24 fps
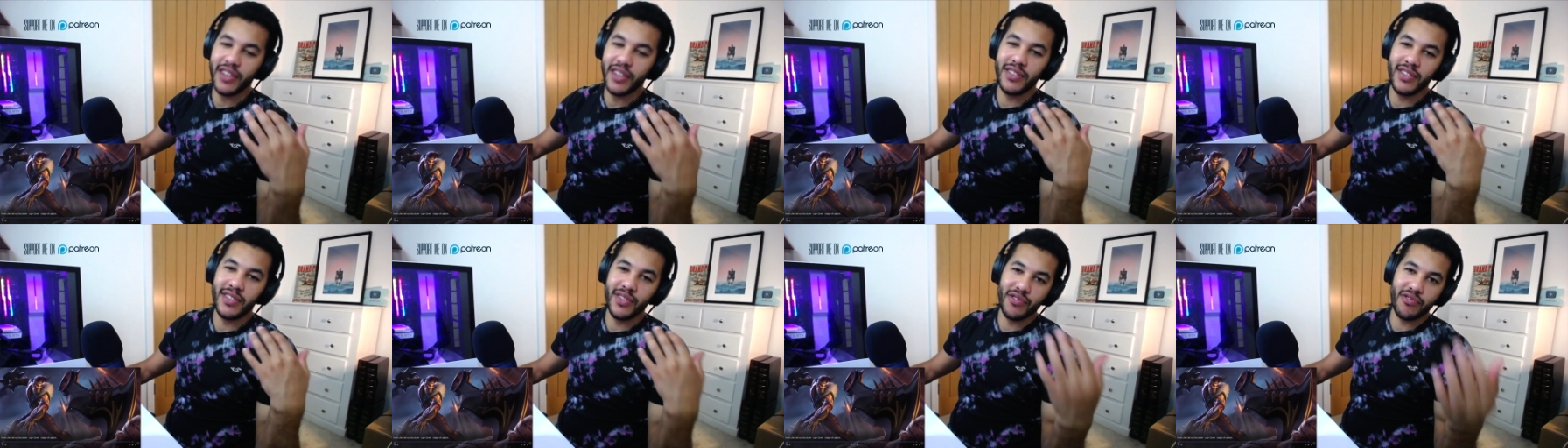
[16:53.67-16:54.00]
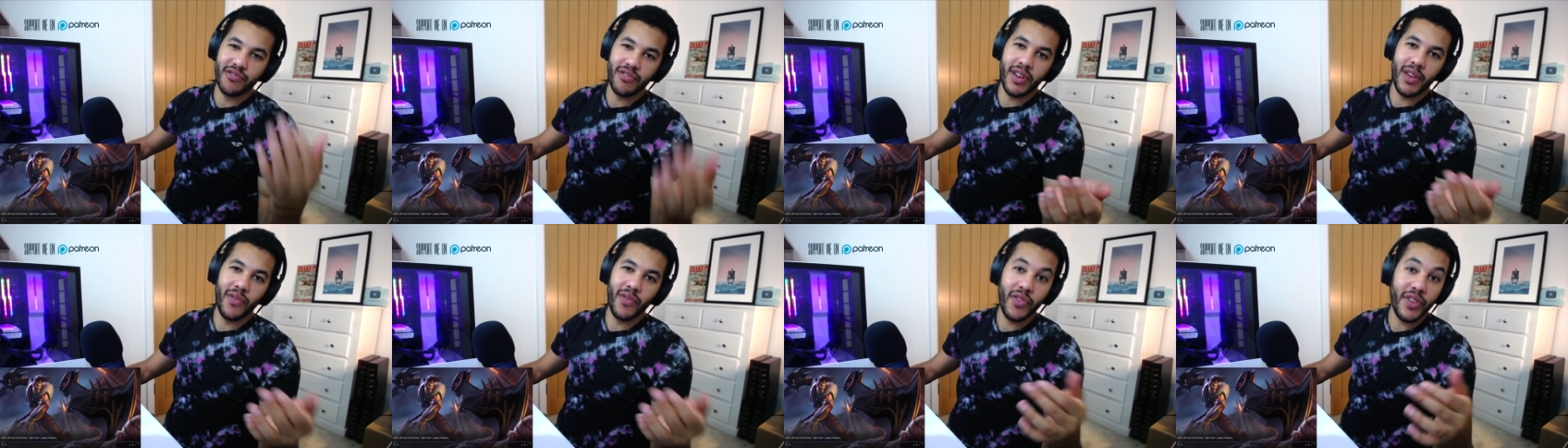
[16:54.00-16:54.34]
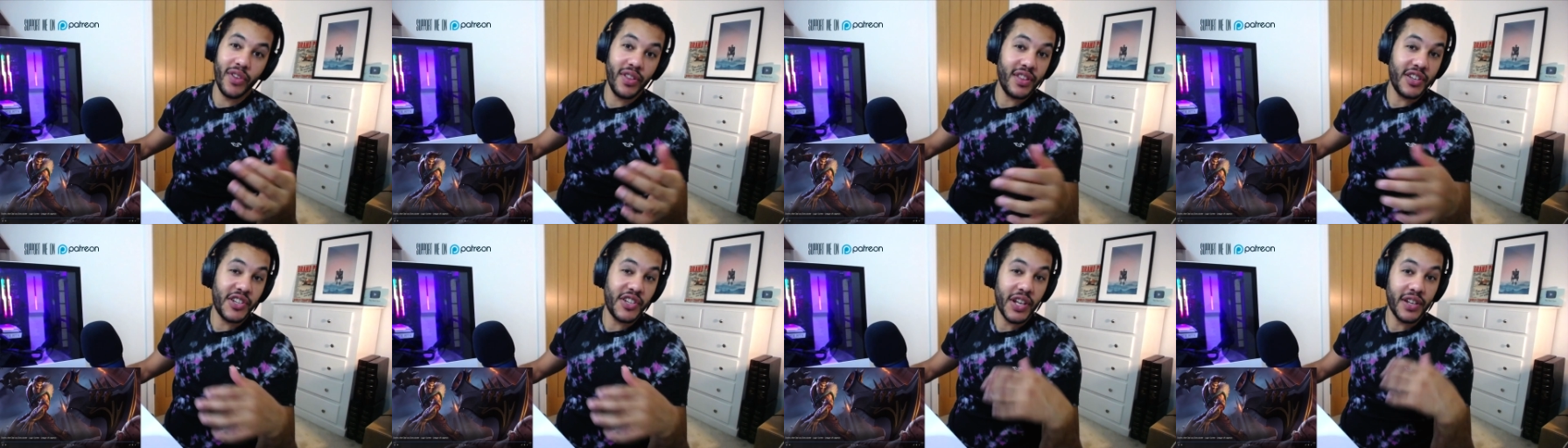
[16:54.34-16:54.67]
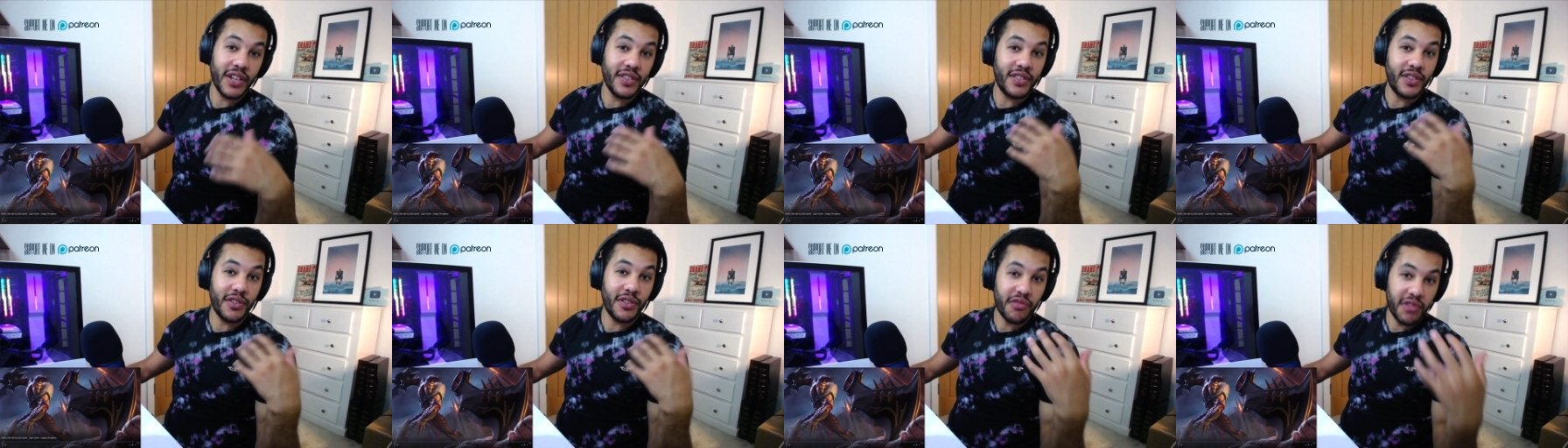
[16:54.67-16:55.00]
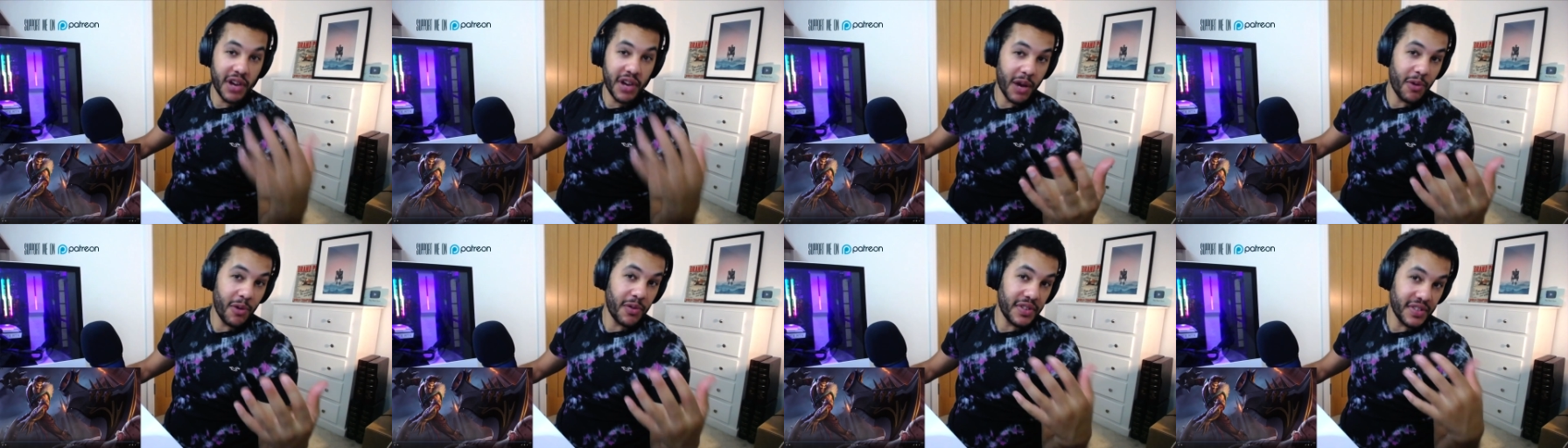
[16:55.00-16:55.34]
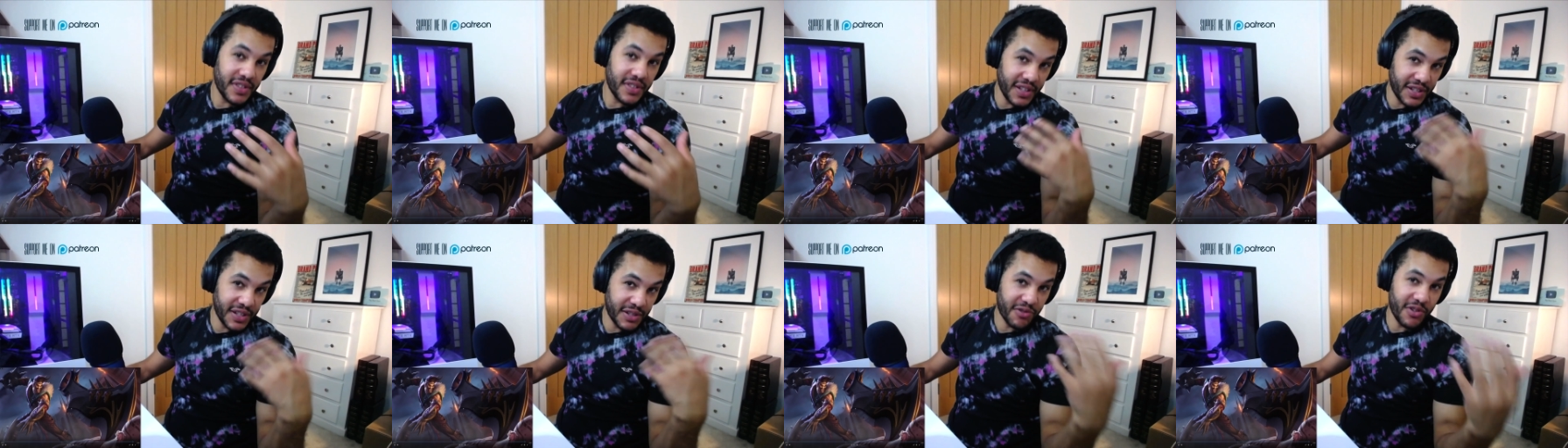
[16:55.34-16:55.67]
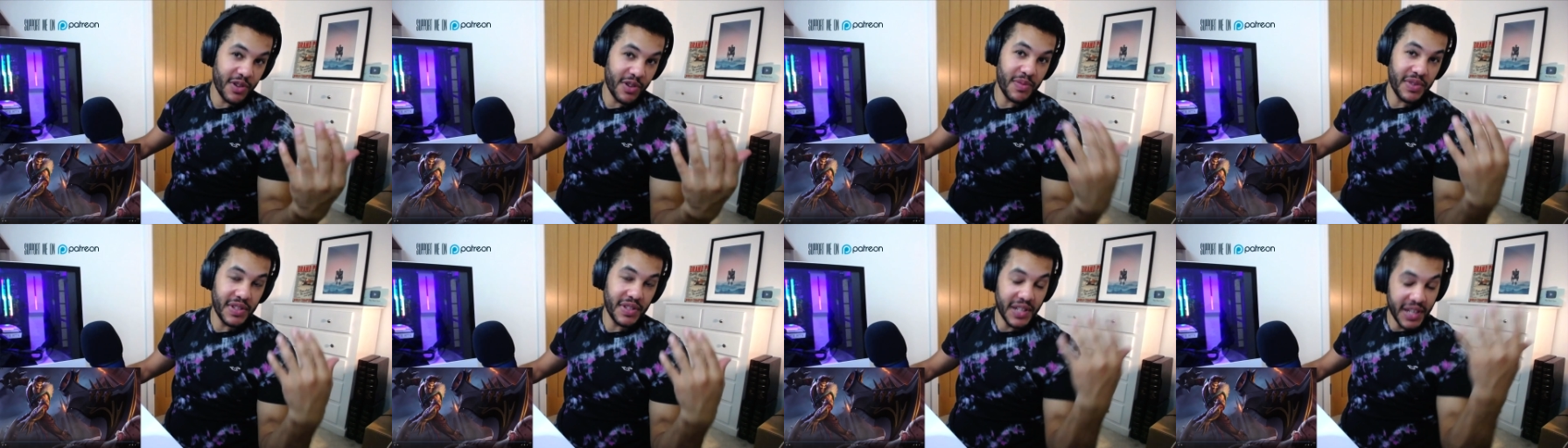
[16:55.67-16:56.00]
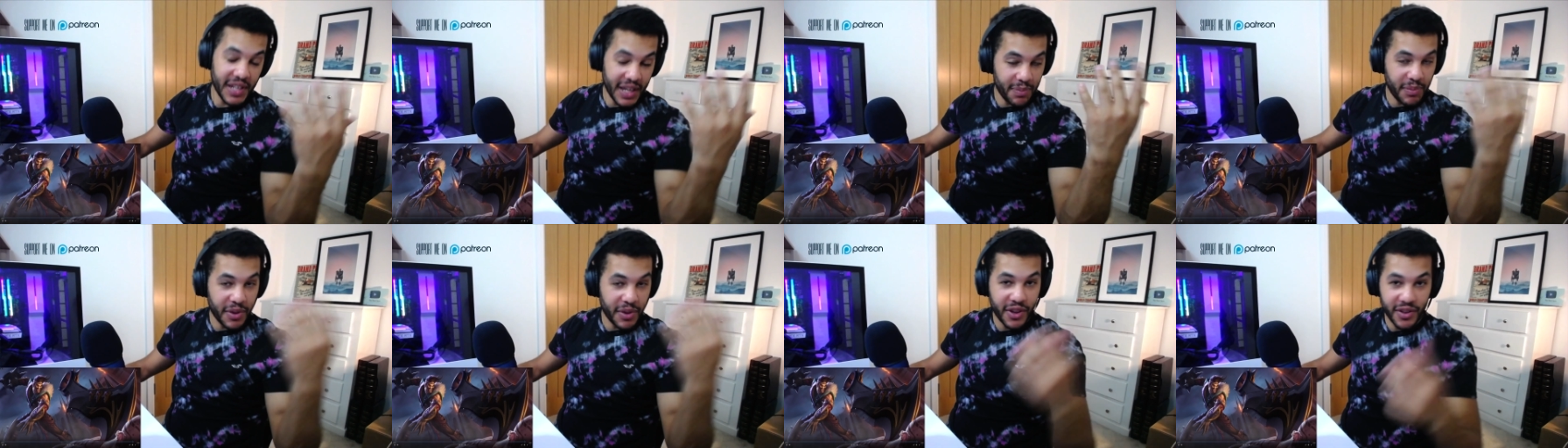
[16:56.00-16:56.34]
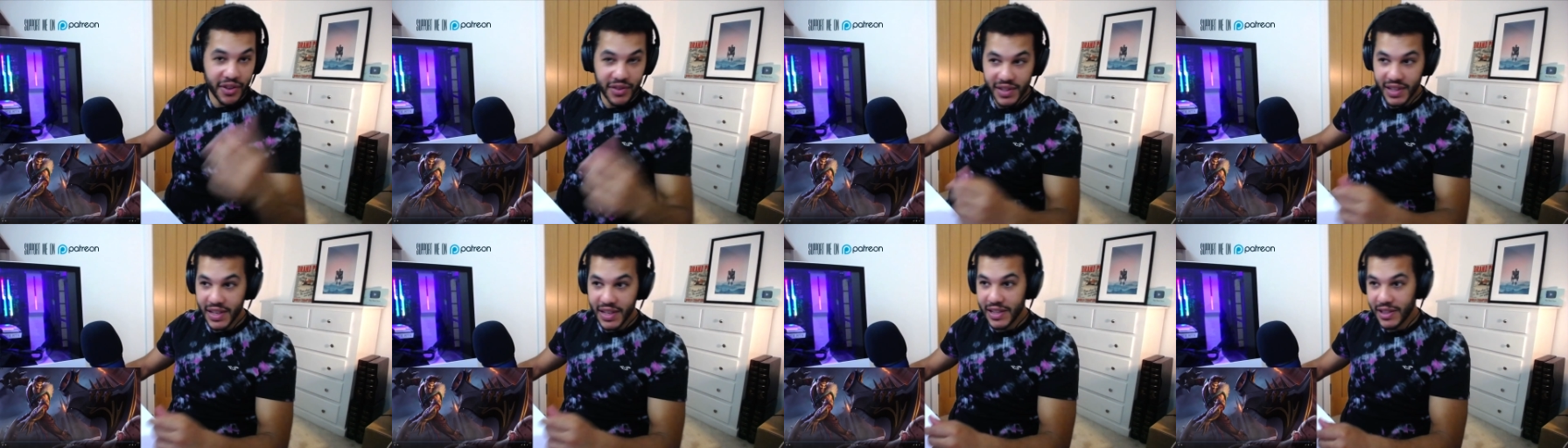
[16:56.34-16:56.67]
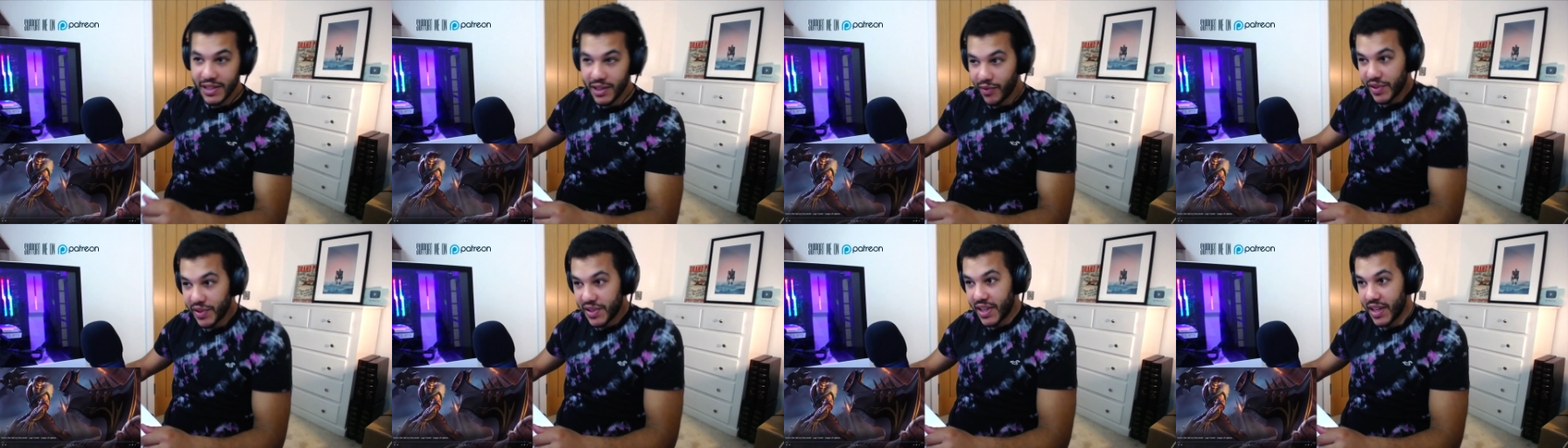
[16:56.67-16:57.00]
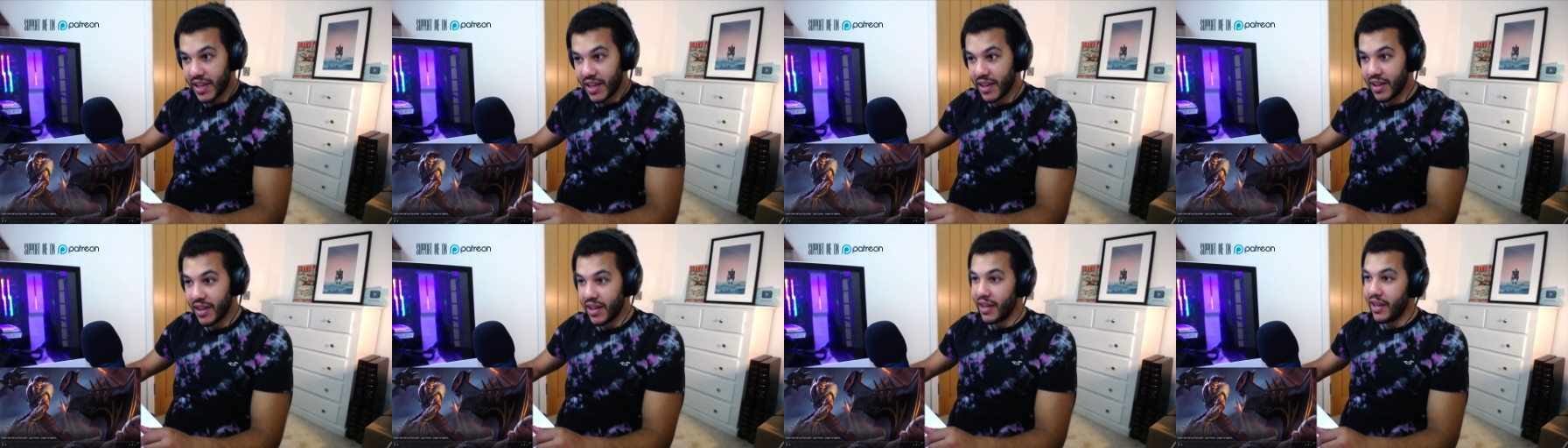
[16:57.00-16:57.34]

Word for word: of Draven and the chance of the crowd as they scream his name because he's, I would say,